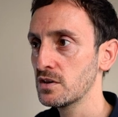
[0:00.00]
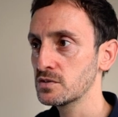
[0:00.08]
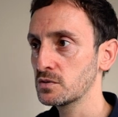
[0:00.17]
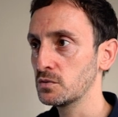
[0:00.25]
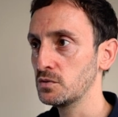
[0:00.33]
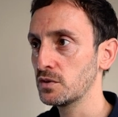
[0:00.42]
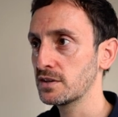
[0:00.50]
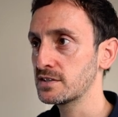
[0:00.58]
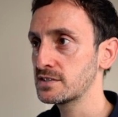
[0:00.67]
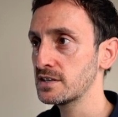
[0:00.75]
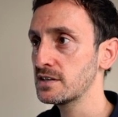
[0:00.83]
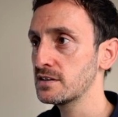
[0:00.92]
So you can
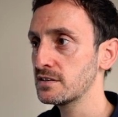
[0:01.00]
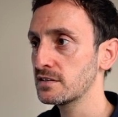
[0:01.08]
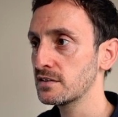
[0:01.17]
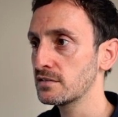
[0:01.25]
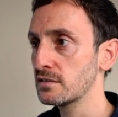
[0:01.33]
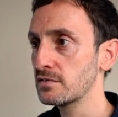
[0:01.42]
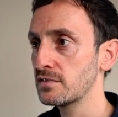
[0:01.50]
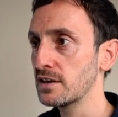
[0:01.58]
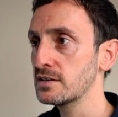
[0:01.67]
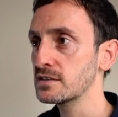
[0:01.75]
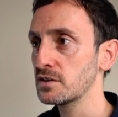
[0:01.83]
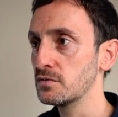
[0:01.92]
see the
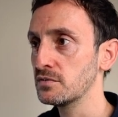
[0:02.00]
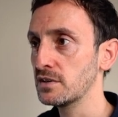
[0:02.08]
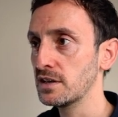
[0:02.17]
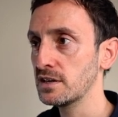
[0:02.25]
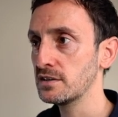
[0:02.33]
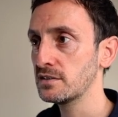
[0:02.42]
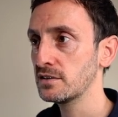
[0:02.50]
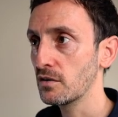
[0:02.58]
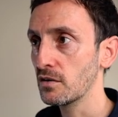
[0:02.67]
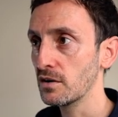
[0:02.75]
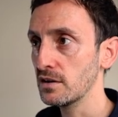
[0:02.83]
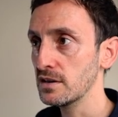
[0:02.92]
things that you need
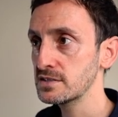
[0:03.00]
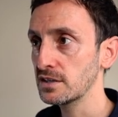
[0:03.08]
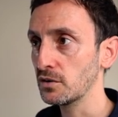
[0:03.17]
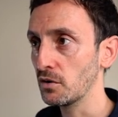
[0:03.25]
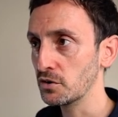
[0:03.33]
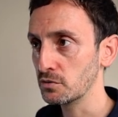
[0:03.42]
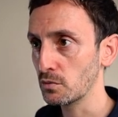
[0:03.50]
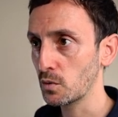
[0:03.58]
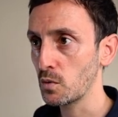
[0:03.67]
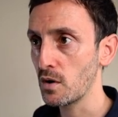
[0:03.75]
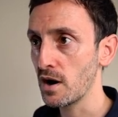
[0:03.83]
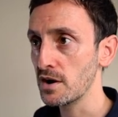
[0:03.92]
are listed under
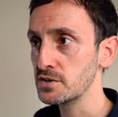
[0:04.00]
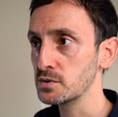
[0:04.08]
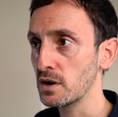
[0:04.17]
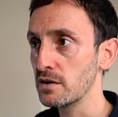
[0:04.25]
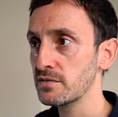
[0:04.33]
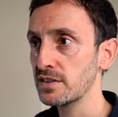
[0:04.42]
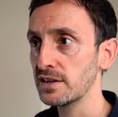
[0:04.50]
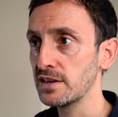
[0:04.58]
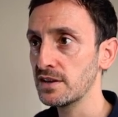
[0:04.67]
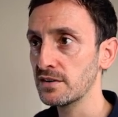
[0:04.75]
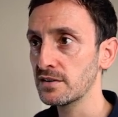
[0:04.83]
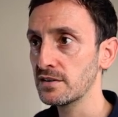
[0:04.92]
required, so everything
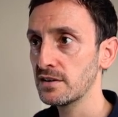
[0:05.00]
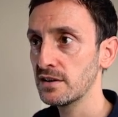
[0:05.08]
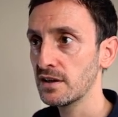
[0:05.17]
here